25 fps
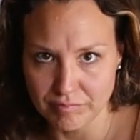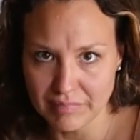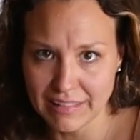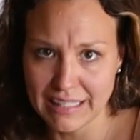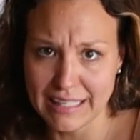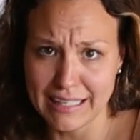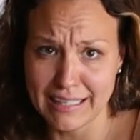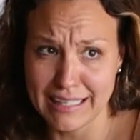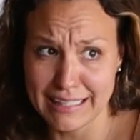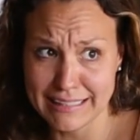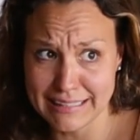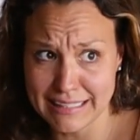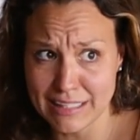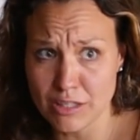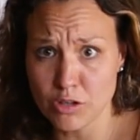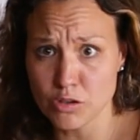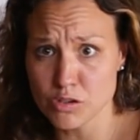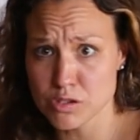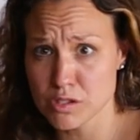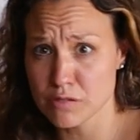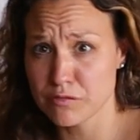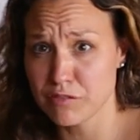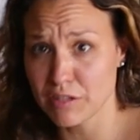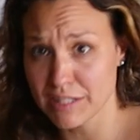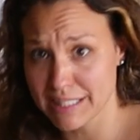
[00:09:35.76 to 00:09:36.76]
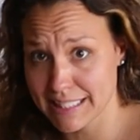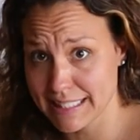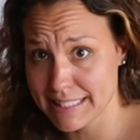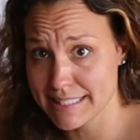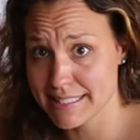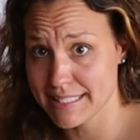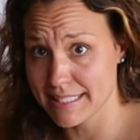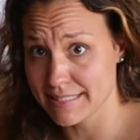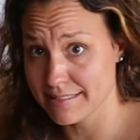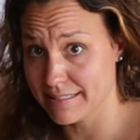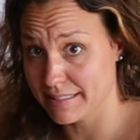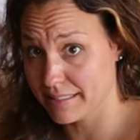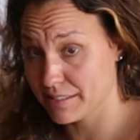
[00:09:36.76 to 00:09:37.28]
Yeah, and then also for
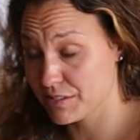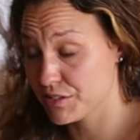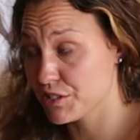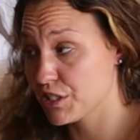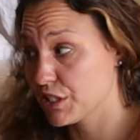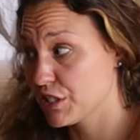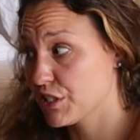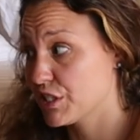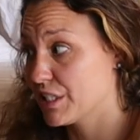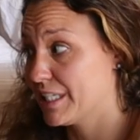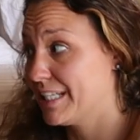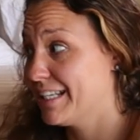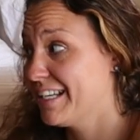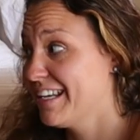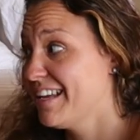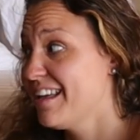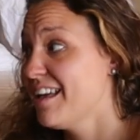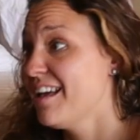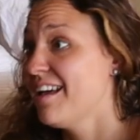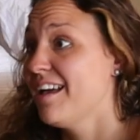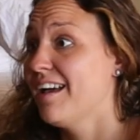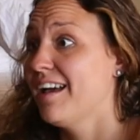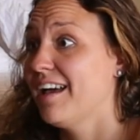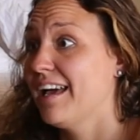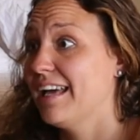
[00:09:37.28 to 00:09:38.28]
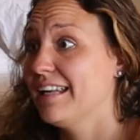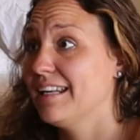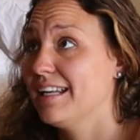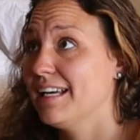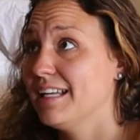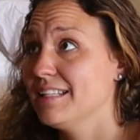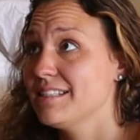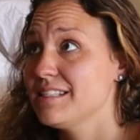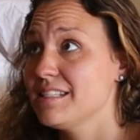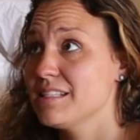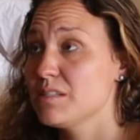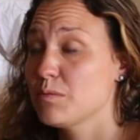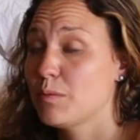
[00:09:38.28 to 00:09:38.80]
kids there's a restriction, and
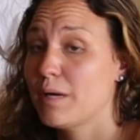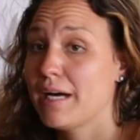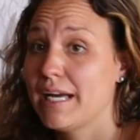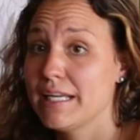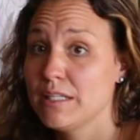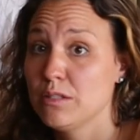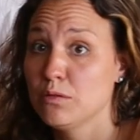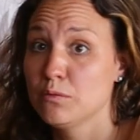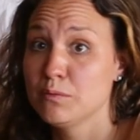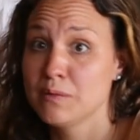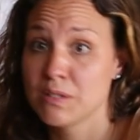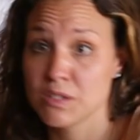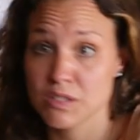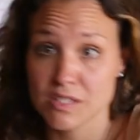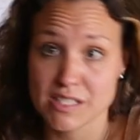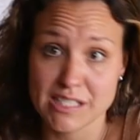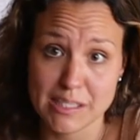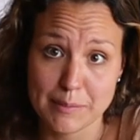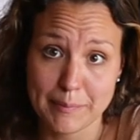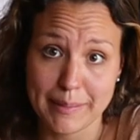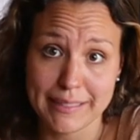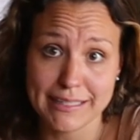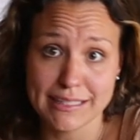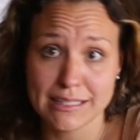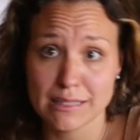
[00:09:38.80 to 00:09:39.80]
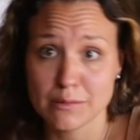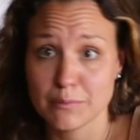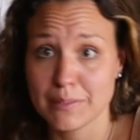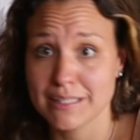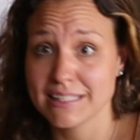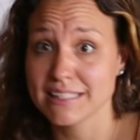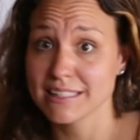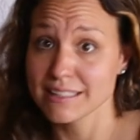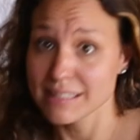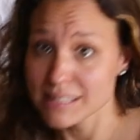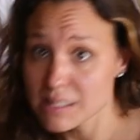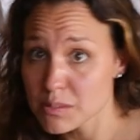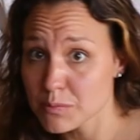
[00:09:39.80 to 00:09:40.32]
that is why you will not see my little
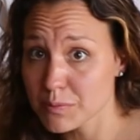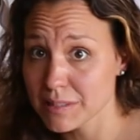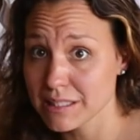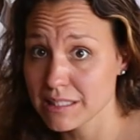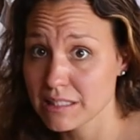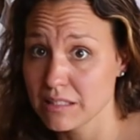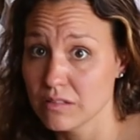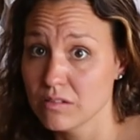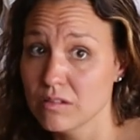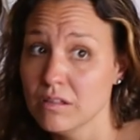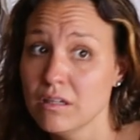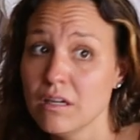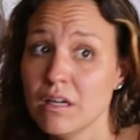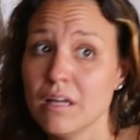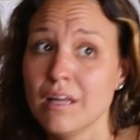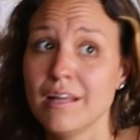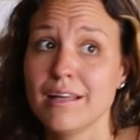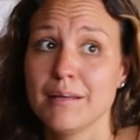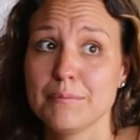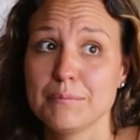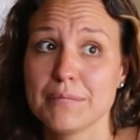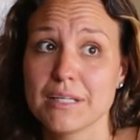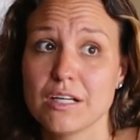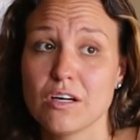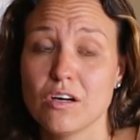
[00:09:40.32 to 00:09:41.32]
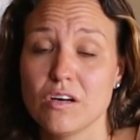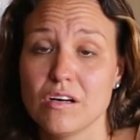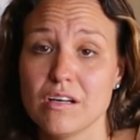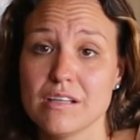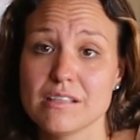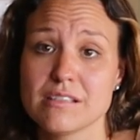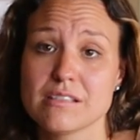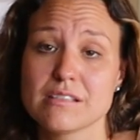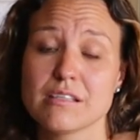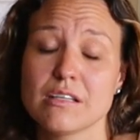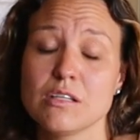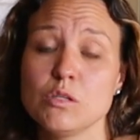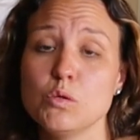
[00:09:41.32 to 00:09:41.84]
one in this video,
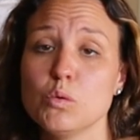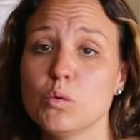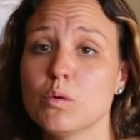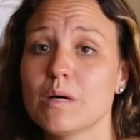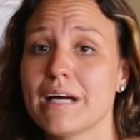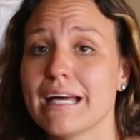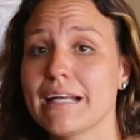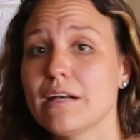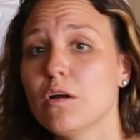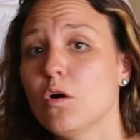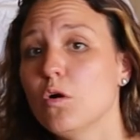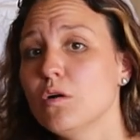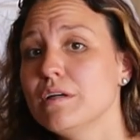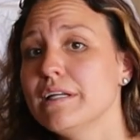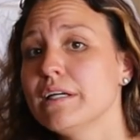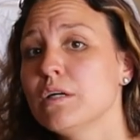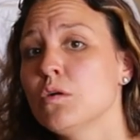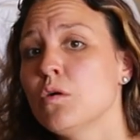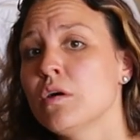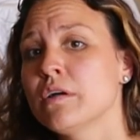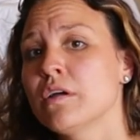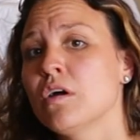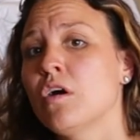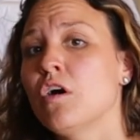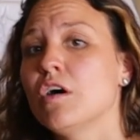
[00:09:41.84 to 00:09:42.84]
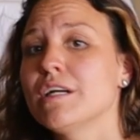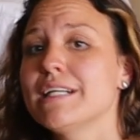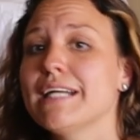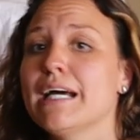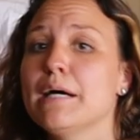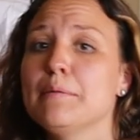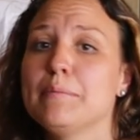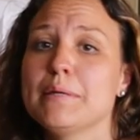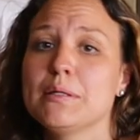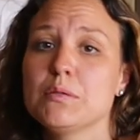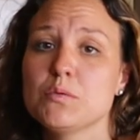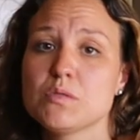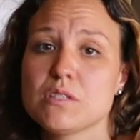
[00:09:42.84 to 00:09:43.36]
because you can only go on a hot
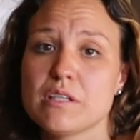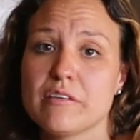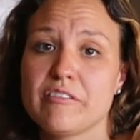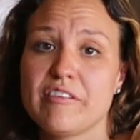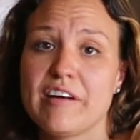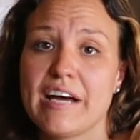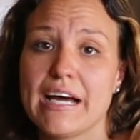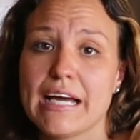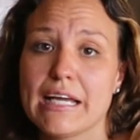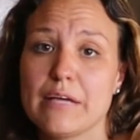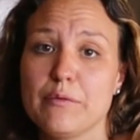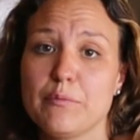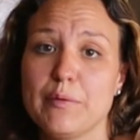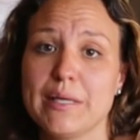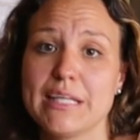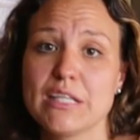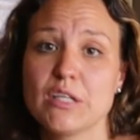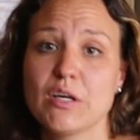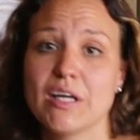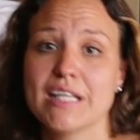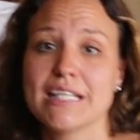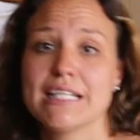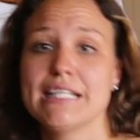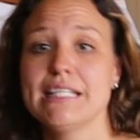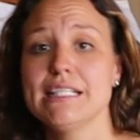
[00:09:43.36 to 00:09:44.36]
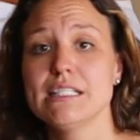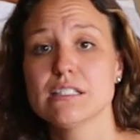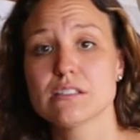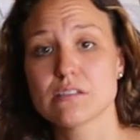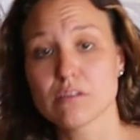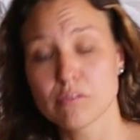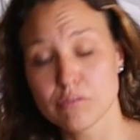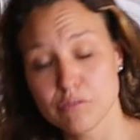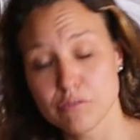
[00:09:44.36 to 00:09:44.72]
air balloon safari when you're at least